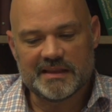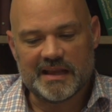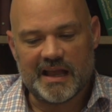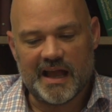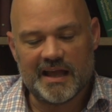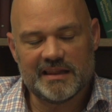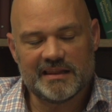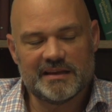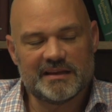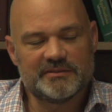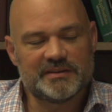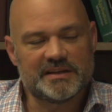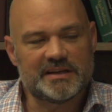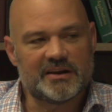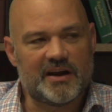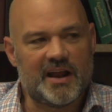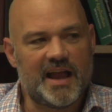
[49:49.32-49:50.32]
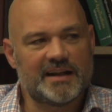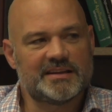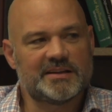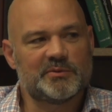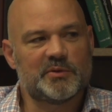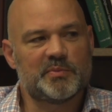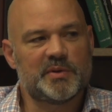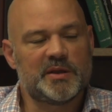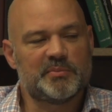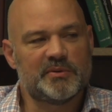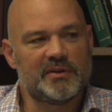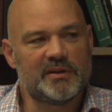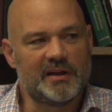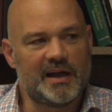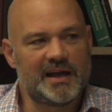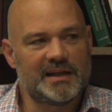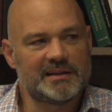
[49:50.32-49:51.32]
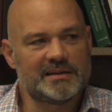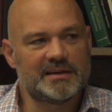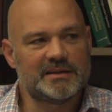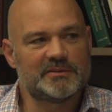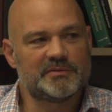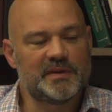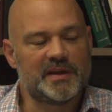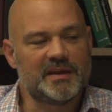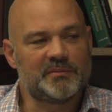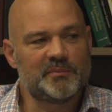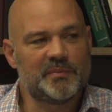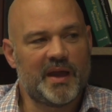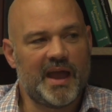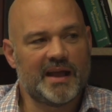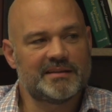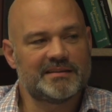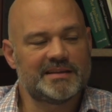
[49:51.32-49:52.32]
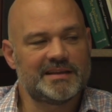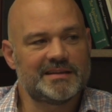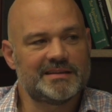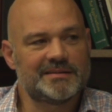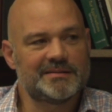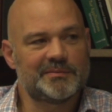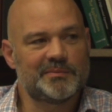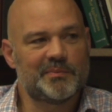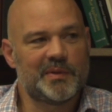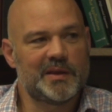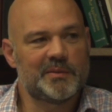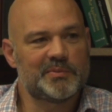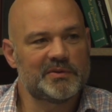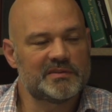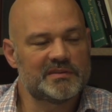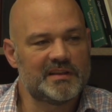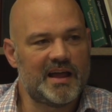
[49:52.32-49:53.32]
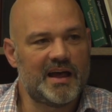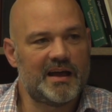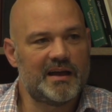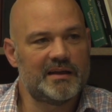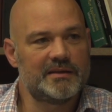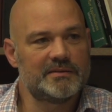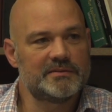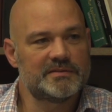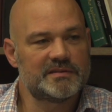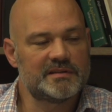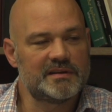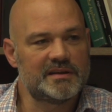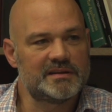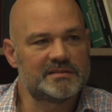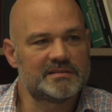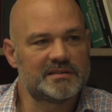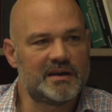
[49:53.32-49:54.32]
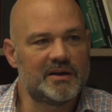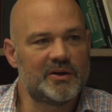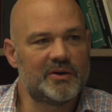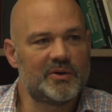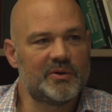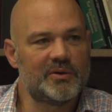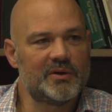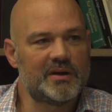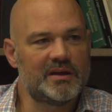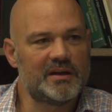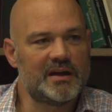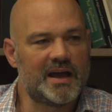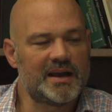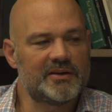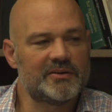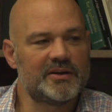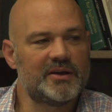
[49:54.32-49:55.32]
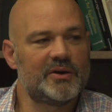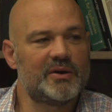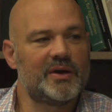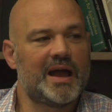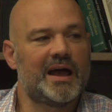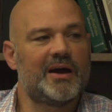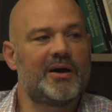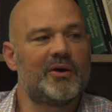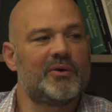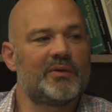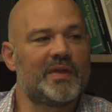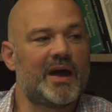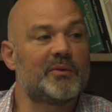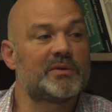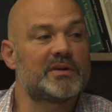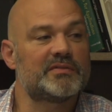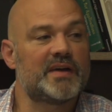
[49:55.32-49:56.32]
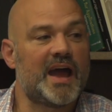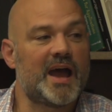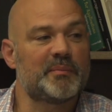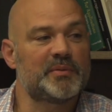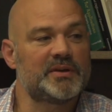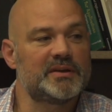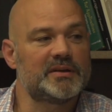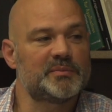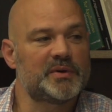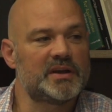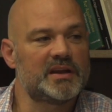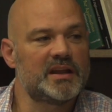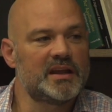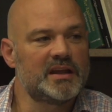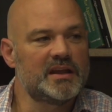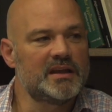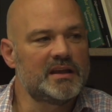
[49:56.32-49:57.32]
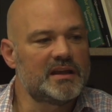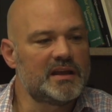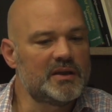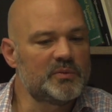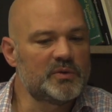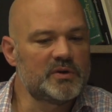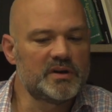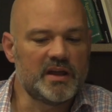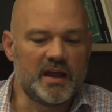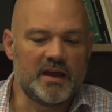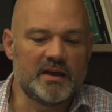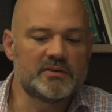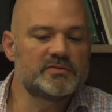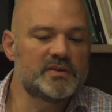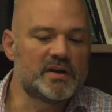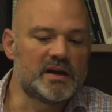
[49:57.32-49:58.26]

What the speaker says: I love interacting with people. I love impacting people's lives. And so I don't know how that would have happened, but it would have.